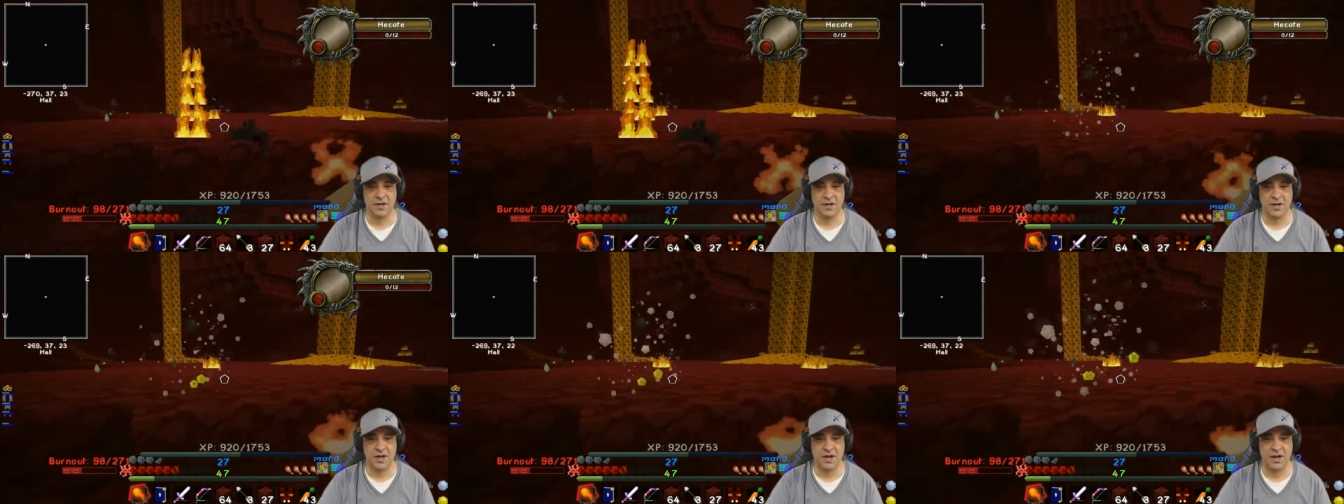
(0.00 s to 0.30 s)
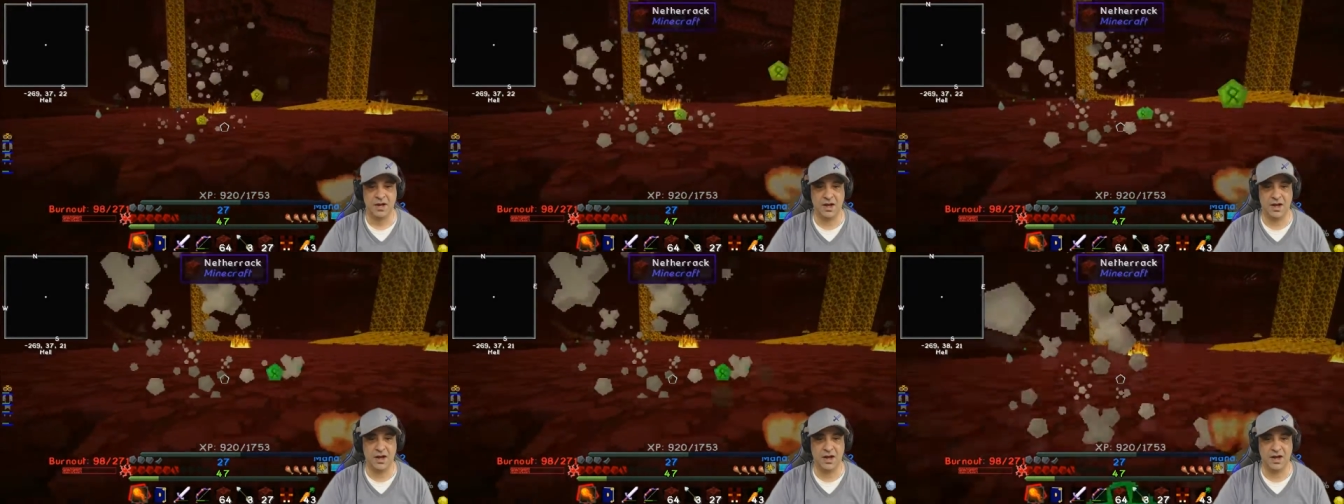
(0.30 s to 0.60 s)

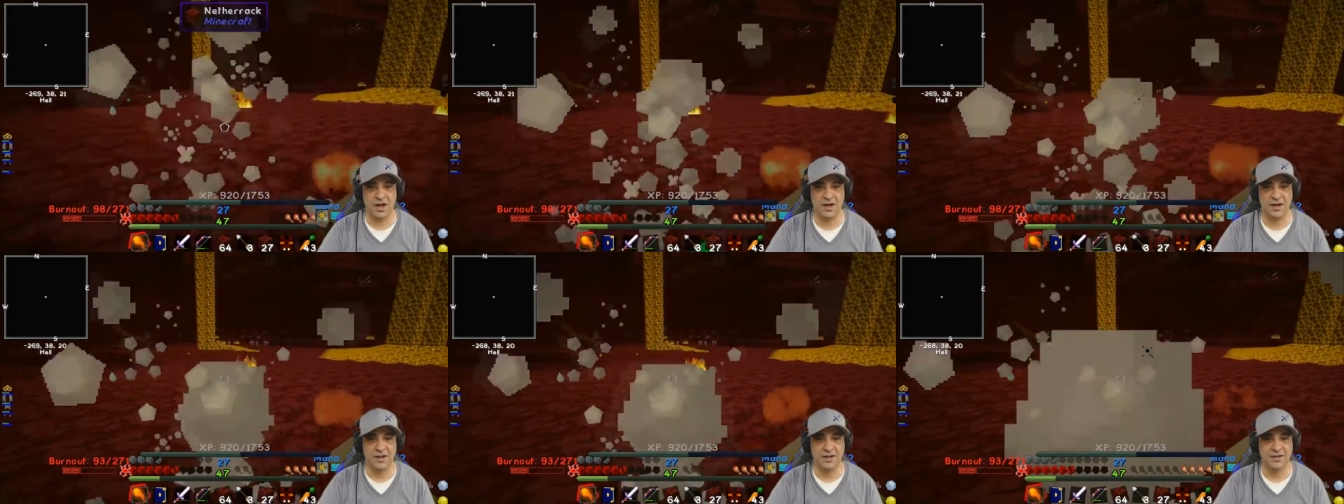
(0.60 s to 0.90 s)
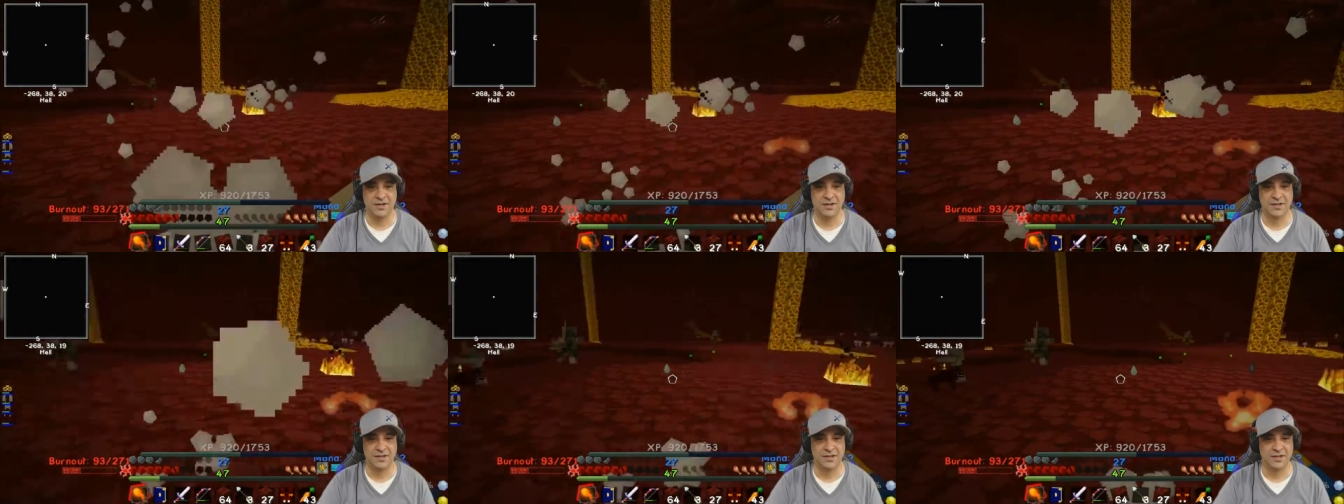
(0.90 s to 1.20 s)
Huh.
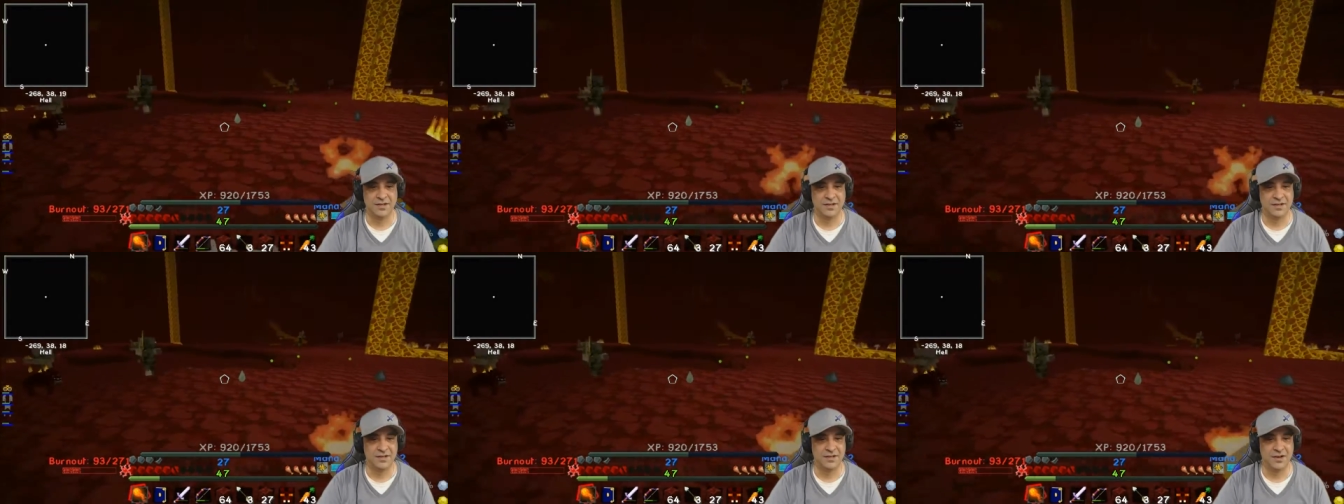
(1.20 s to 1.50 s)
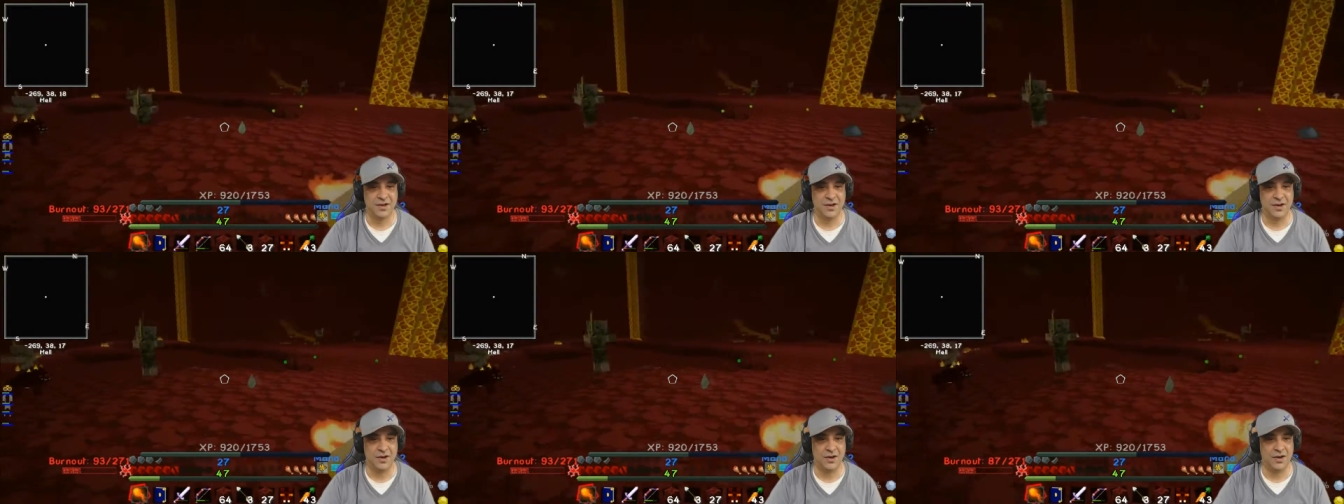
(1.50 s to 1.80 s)

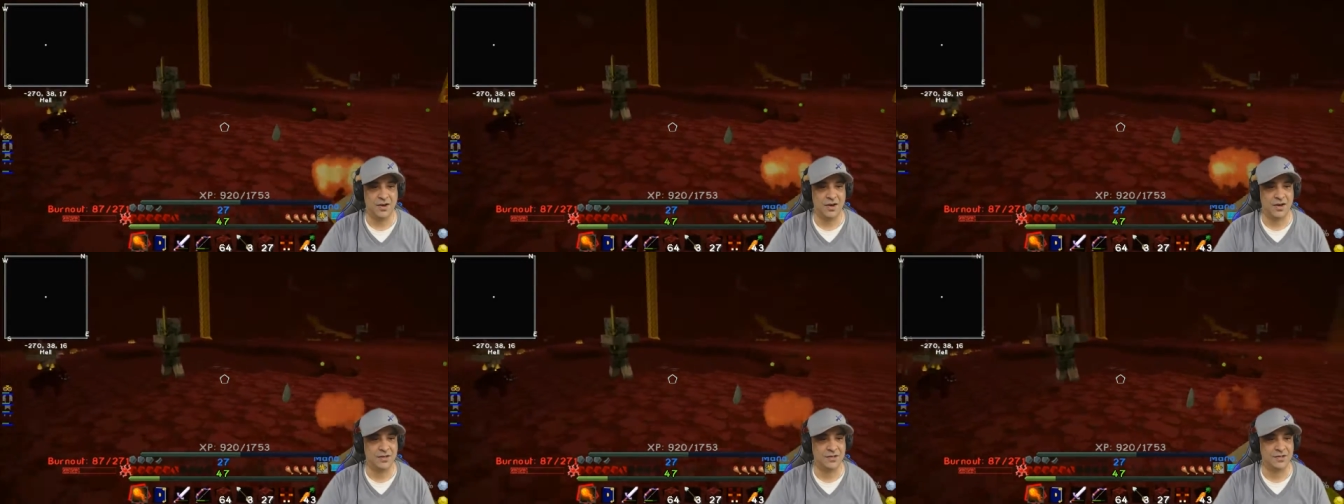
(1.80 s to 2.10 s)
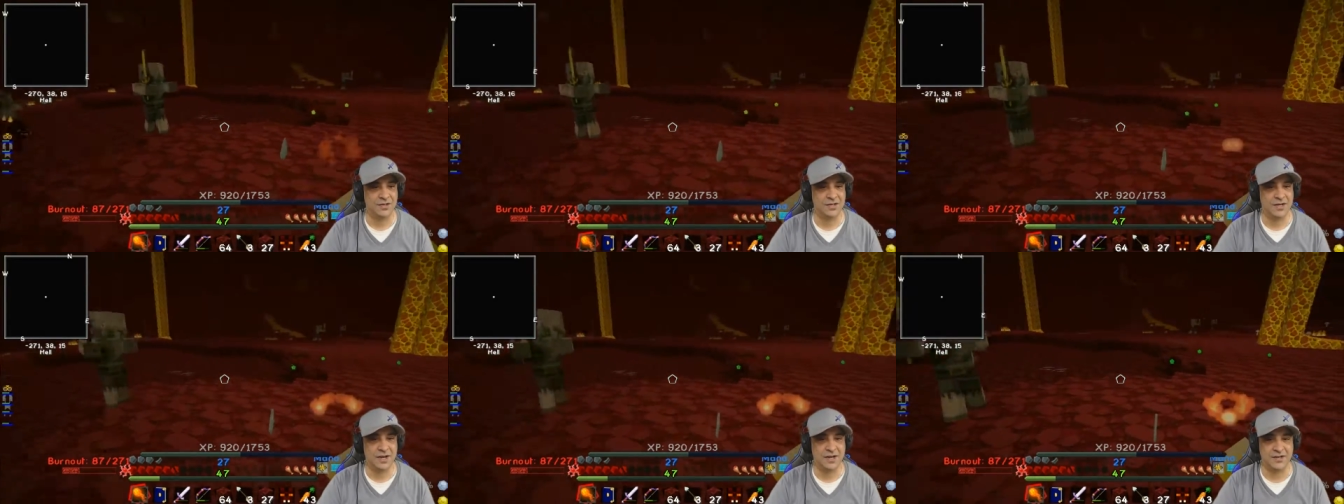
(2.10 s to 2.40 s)

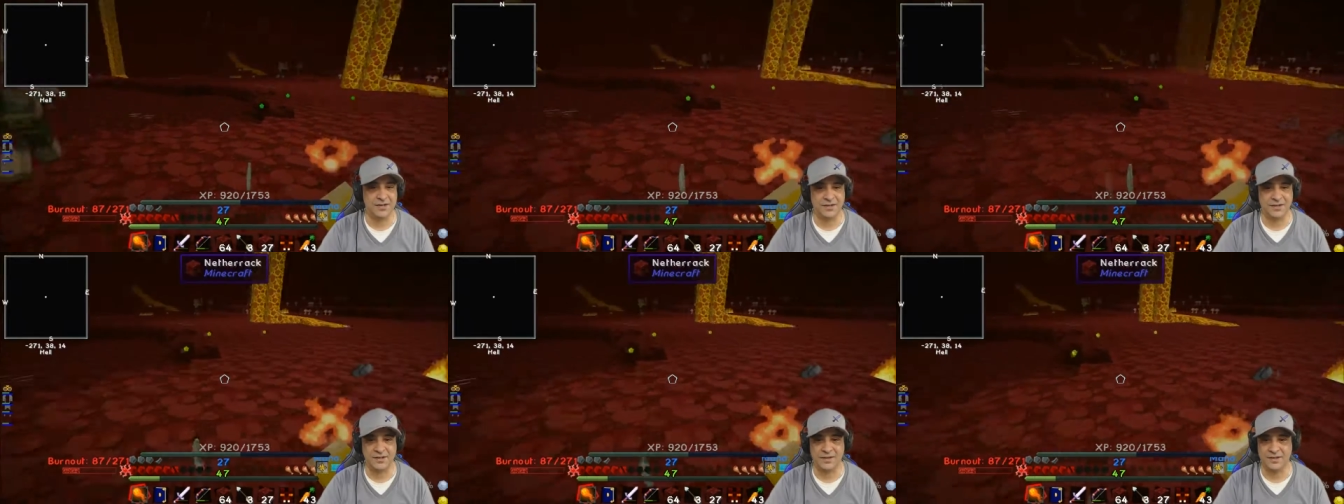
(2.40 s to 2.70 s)
Oh shit.